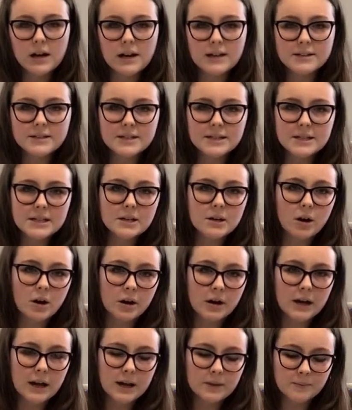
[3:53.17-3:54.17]
And
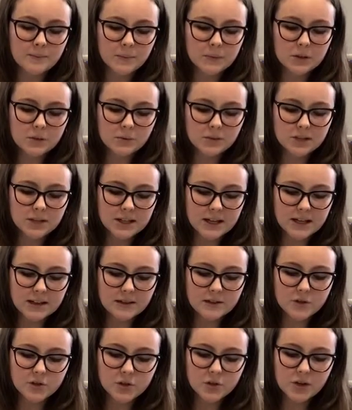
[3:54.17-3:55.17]
tRNA, which
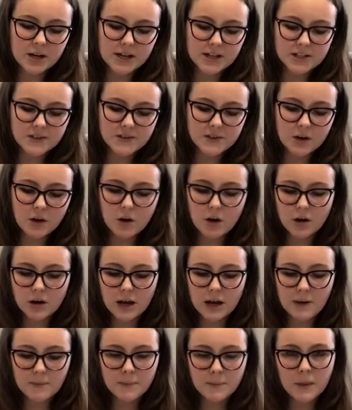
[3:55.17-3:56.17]
stands for transfer
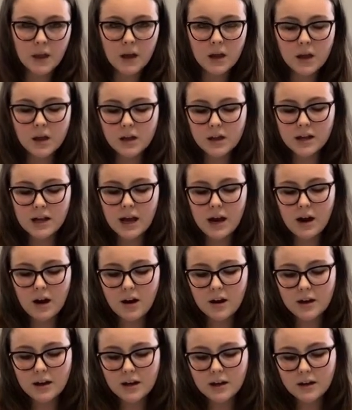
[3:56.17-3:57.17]
RNA,
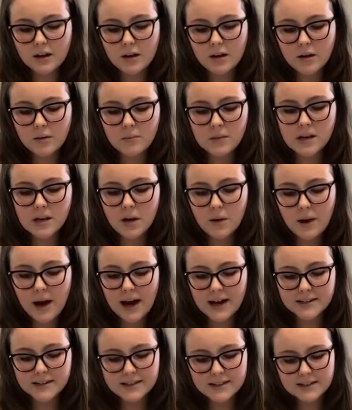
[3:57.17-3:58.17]
carrying amino
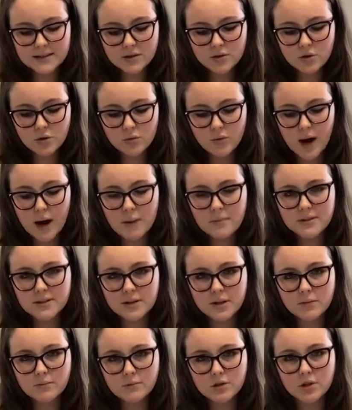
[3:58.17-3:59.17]
acids to a
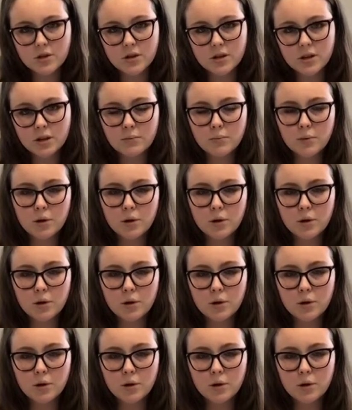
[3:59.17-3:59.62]
ribosome during the